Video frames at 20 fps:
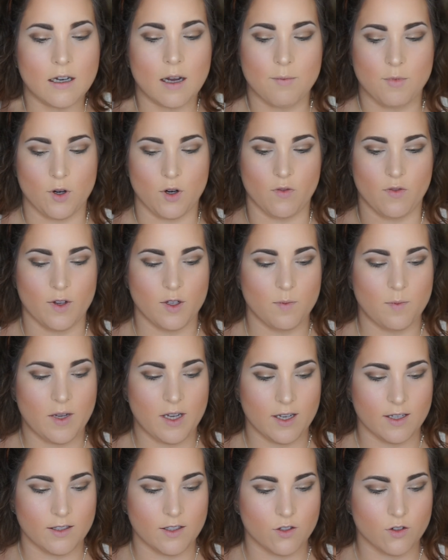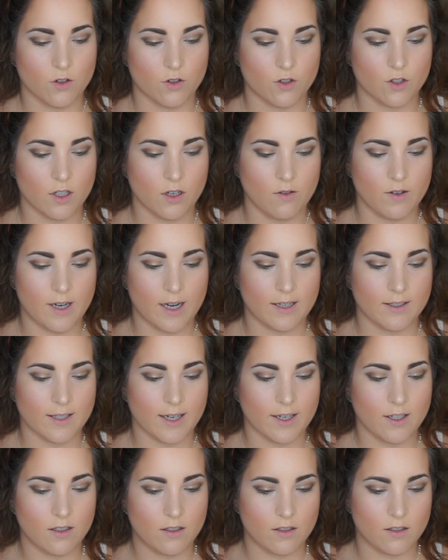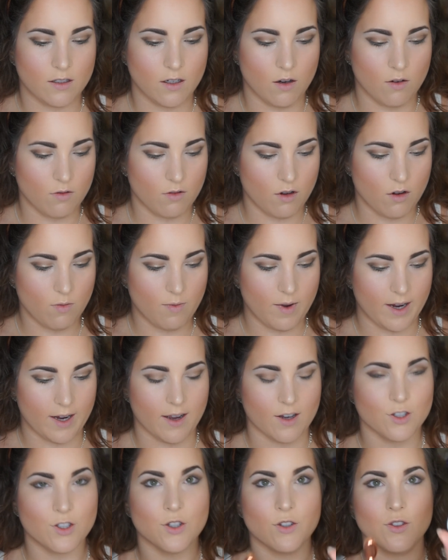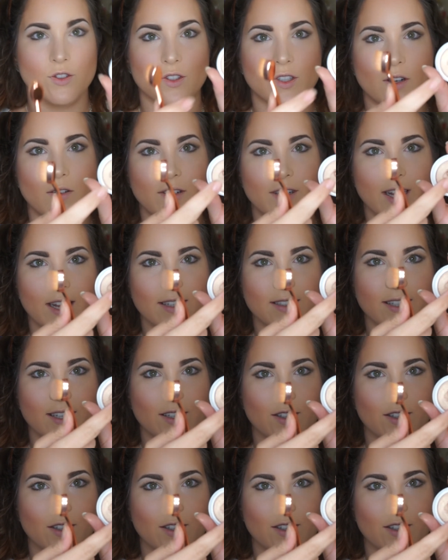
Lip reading: I'm nervous because these are so dense. Oh my gosh, they're so dense.